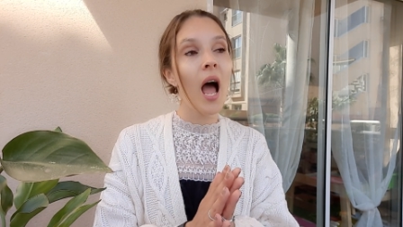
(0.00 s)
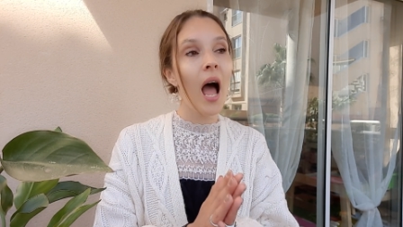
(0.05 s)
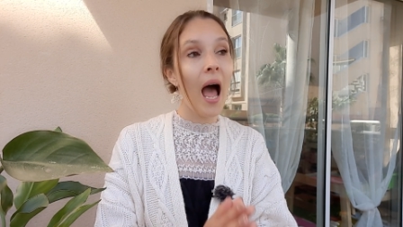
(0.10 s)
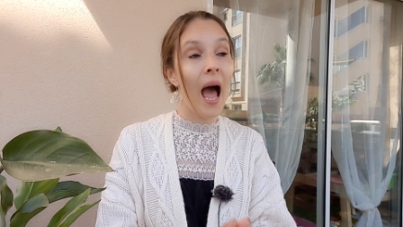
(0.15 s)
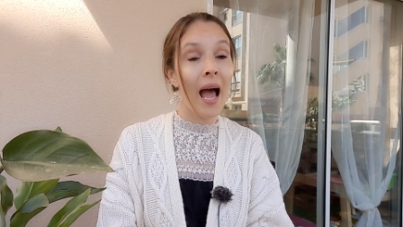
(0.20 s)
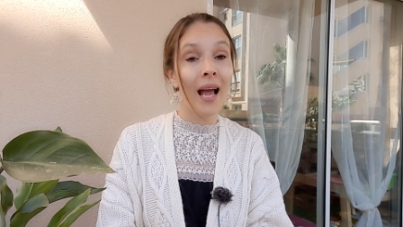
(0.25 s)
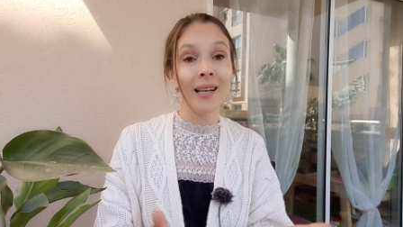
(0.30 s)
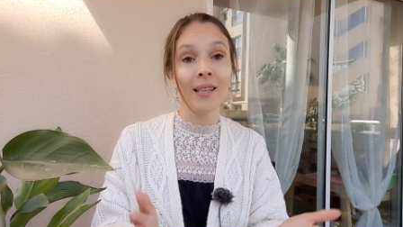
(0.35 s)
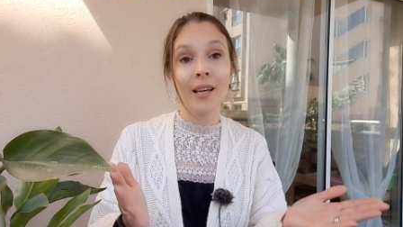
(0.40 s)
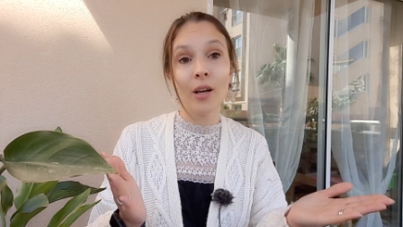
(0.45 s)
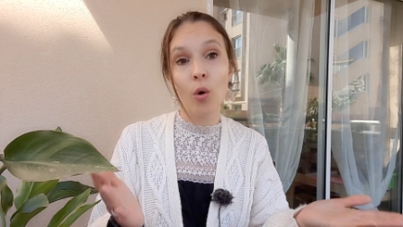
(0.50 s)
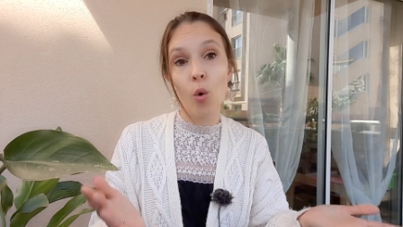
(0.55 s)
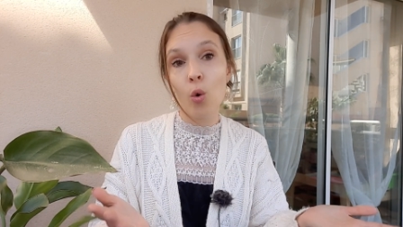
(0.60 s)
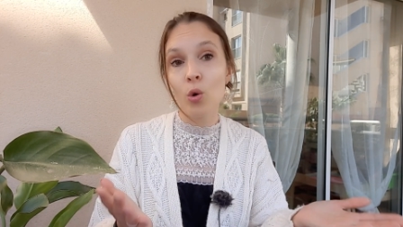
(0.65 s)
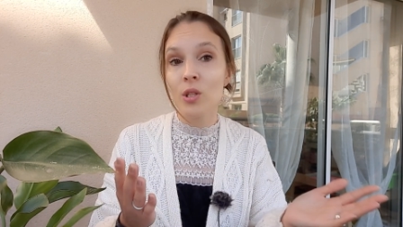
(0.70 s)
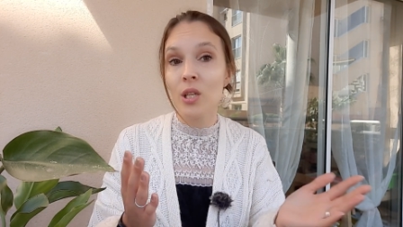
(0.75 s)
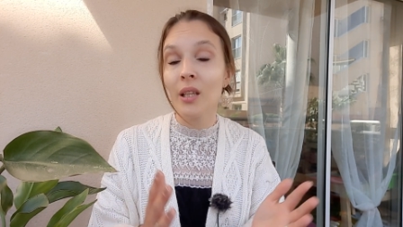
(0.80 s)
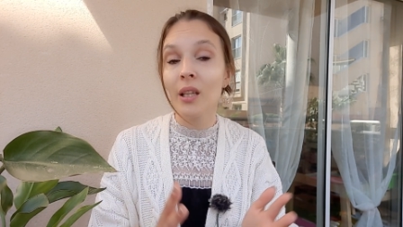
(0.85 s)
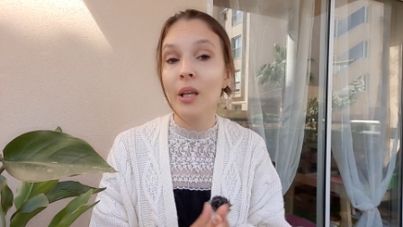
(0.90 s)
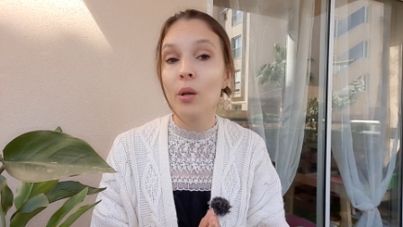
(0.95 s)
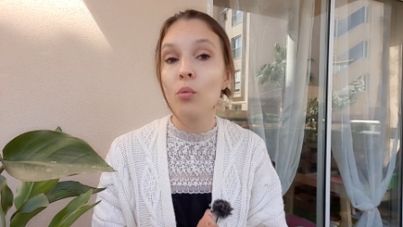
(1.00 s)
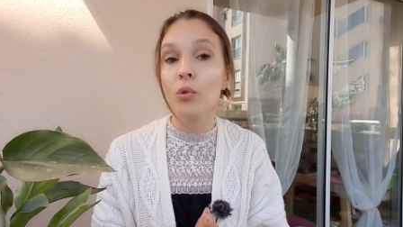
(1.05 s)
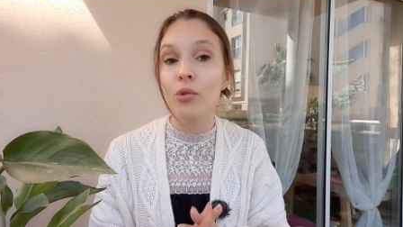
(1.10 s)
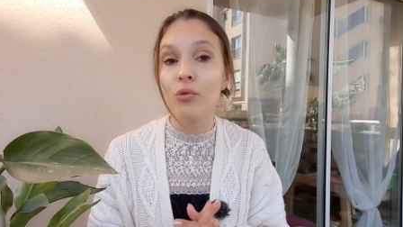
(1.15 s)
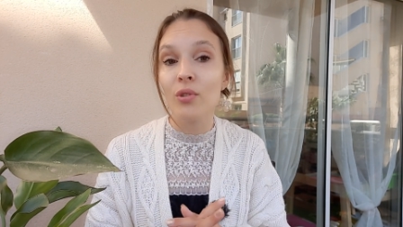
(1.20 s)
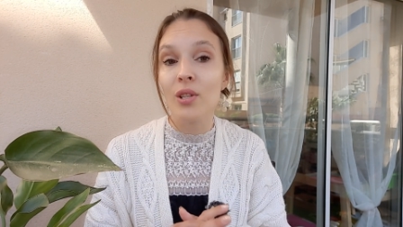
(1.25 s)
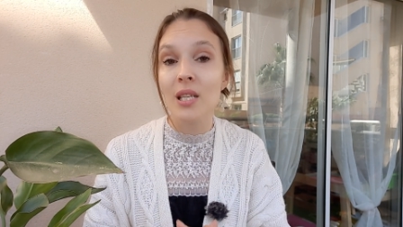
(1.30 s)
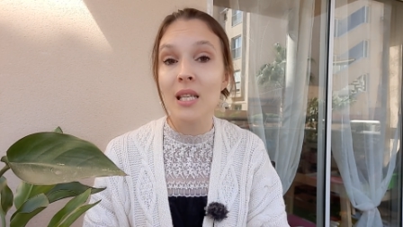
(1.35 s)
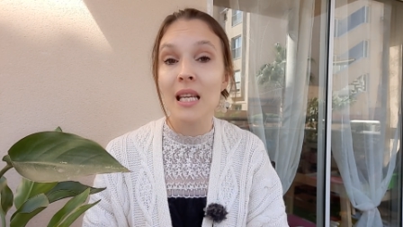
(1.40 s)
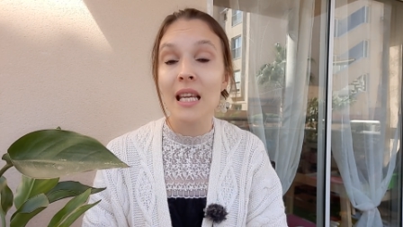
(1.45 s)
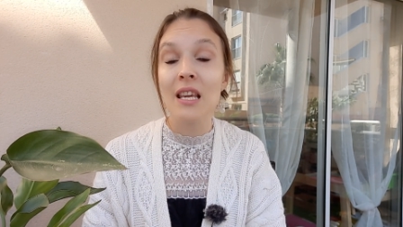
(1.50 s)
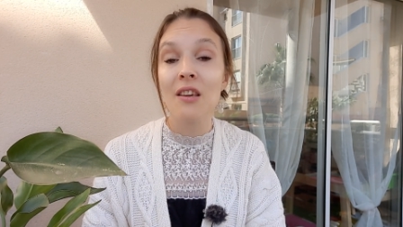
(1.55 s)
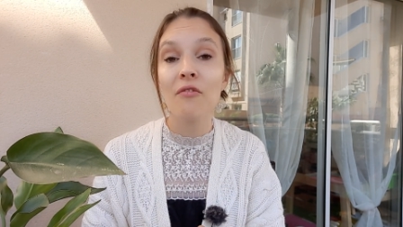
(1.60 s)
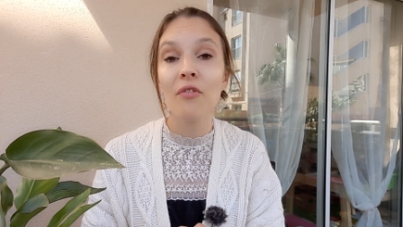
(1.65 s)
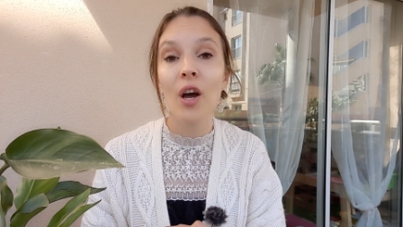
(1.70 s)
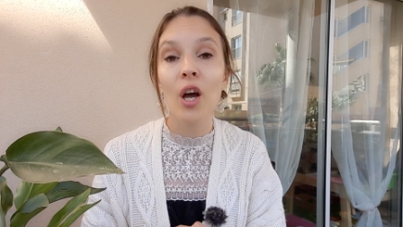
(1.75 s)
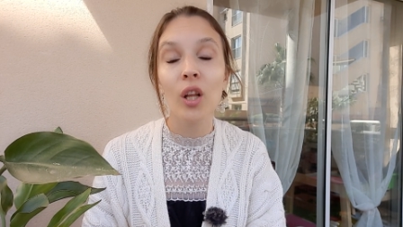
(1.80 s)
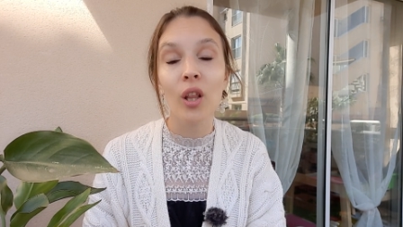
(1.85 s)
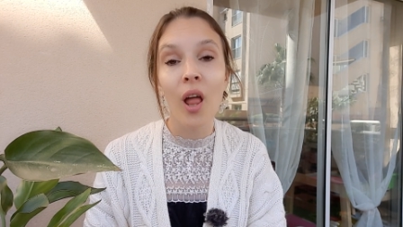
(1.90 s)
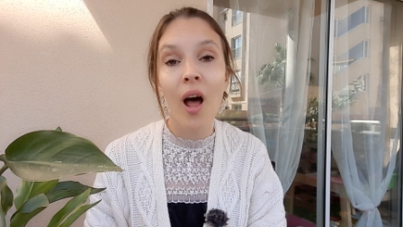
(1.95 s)
and accordingly will receive
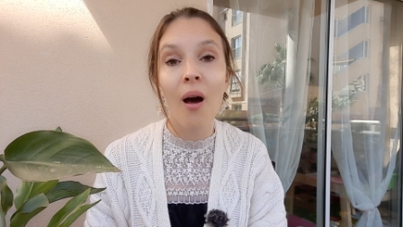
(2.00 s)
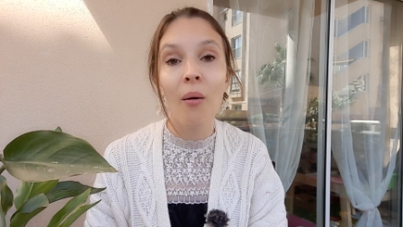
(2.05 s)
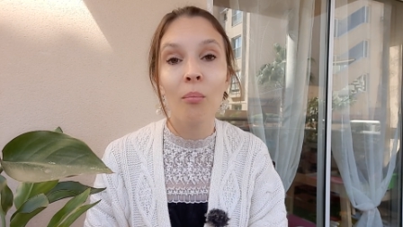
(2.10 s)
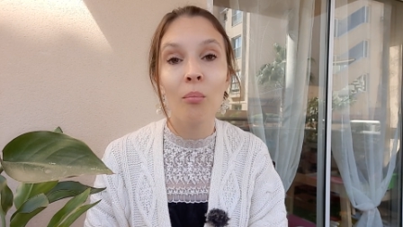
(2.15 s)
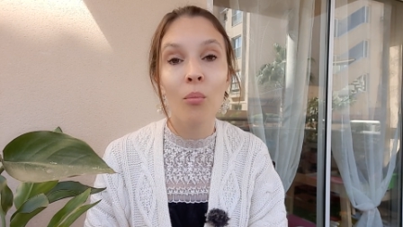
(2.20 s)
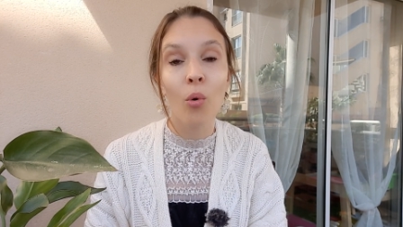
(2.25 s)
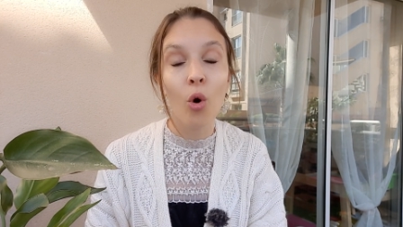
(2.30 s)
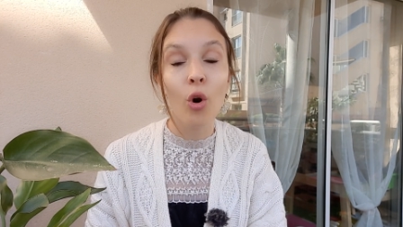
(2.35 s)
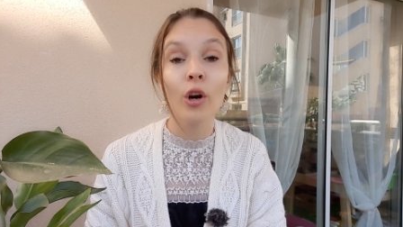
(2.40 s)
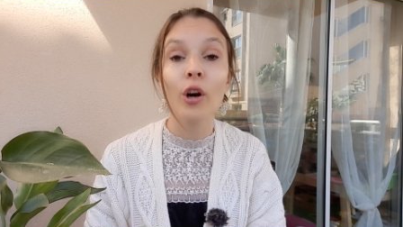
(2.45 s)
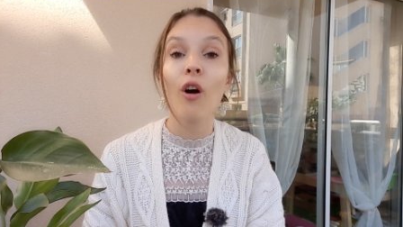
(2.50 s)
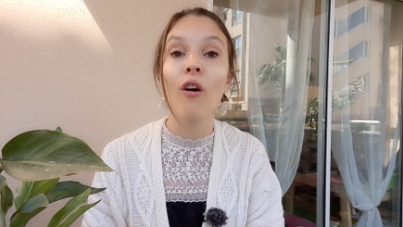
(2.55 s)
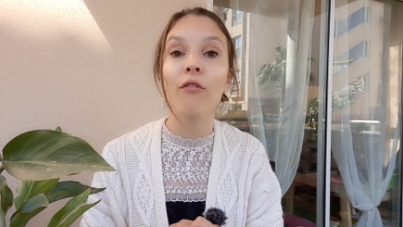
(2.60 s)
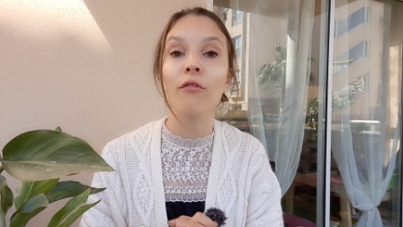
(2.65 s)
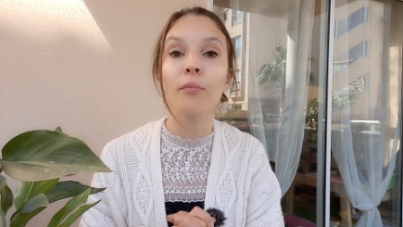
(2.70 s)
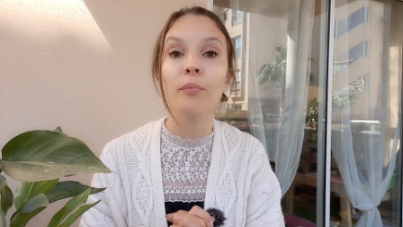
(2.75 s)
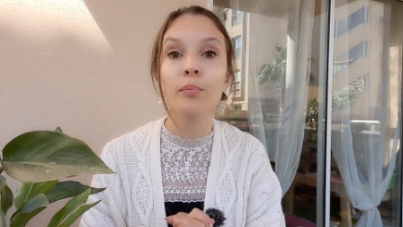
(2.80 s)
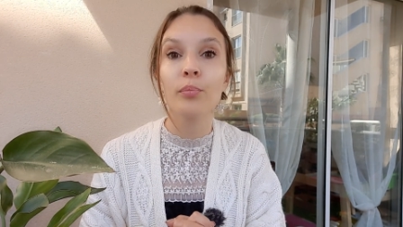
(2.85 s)
a lot more of